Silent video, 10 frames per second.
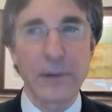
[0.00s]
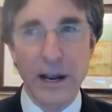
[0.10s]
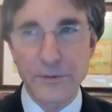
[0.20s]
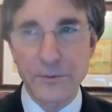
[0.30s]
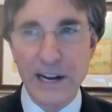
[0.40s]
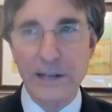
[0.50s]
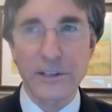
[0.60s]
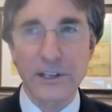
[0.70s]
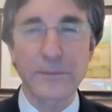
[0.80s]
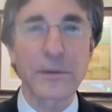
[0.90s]
My,
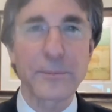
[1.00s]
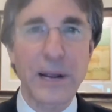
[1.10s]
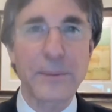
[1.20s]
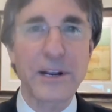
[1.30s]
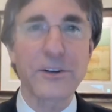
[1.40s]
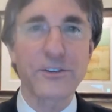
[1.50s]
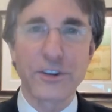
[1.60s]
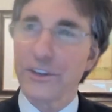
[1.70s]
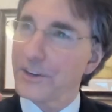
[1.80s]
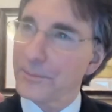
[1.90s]
my, my baby
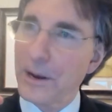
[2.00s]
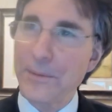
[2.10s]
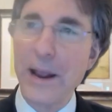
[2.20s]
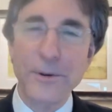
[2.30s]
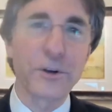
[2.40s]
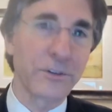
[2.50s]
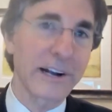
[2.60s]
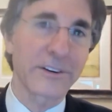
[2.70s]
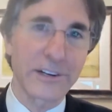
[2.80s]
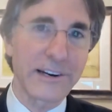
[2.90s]
is, my baby who's
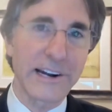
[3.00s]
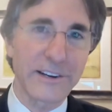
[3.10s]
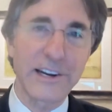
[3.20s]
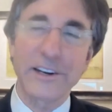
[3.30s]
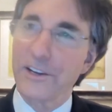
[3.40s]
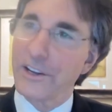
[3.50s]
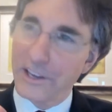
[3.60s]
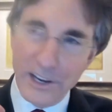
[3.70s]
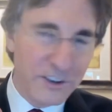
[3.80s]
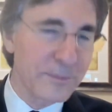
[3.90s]
actually nineteen
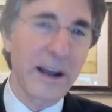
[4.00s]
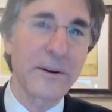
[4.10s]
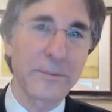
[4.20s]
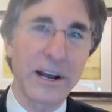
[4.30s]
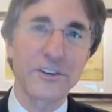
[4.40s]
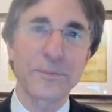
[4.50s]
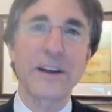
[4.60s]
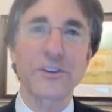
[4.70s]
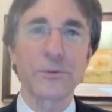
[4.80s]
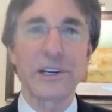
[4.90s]
is my, my
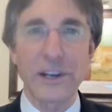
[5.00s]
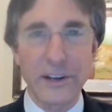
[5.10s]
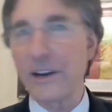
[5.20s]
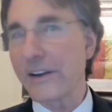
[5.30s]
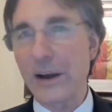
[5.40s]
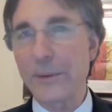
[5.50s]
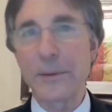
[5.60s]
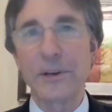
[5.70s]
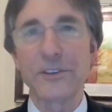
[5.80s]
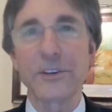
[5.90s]
special one. And then I've got
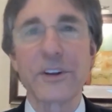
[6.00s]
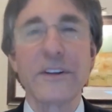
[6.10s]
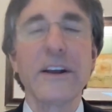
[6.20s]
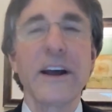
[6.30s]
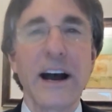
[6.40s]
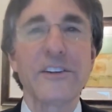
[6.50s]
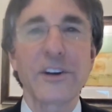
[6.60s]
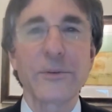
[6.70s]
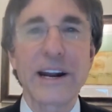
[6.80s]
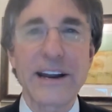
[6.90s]
my business. I
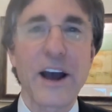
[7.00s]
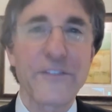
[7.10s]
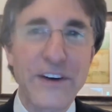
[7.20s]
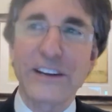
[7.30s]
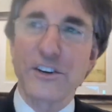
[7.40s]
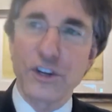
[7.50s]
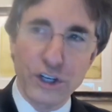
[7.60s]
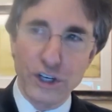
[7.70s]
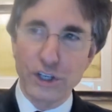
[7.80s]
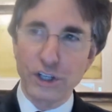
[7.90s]
said, right now, if I
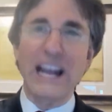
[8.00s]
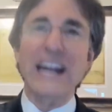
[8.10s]
took your